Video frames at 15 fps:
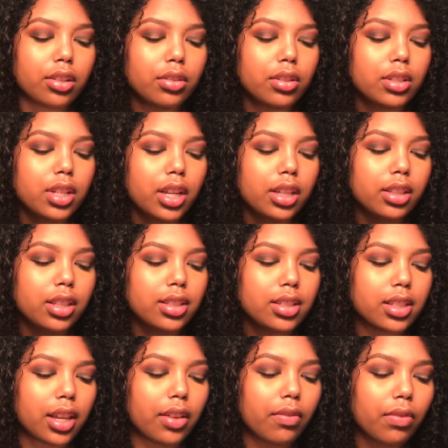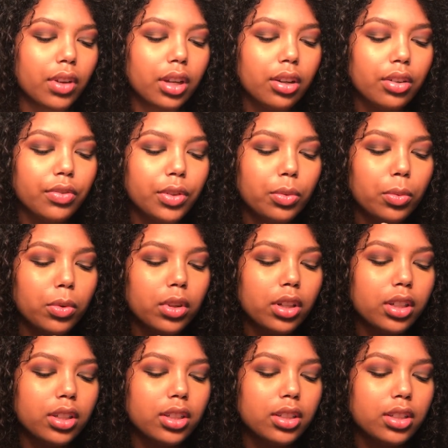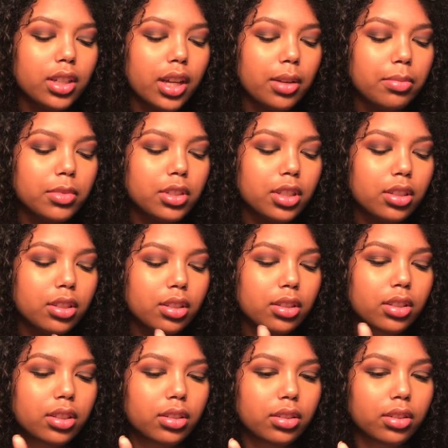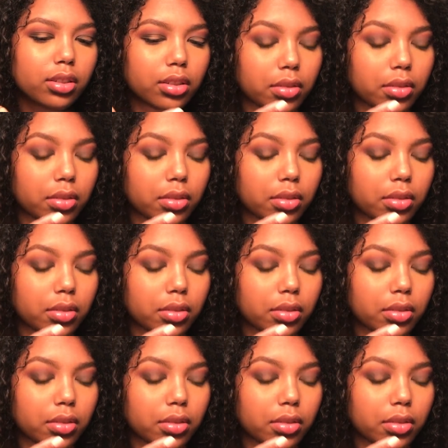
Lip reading: you can take the same finger if you want and dab into the glitter.